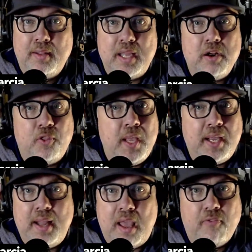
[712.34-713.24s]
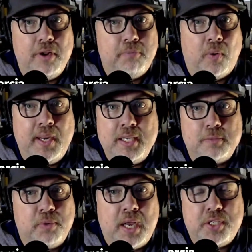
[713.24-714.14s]
then you're thinking every point
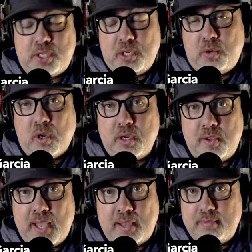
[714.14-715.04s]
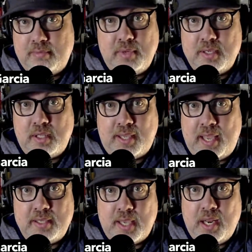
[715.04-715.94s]
is precious. And you could argue that is the
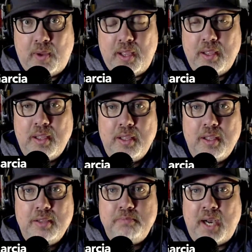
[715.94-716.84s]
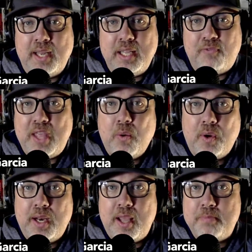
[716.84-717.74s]
case anyway. But if they
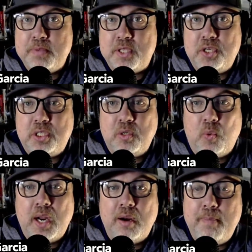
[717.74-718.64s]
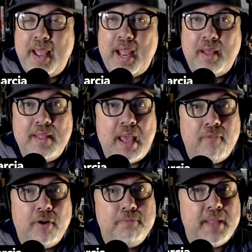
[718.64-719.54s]
were in a position where, man,
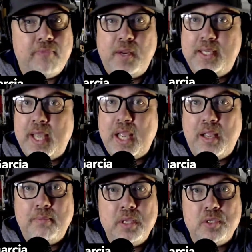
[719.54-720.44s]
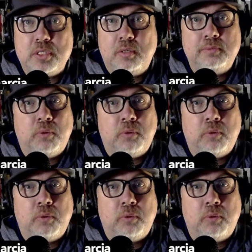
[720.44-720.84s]
every game is so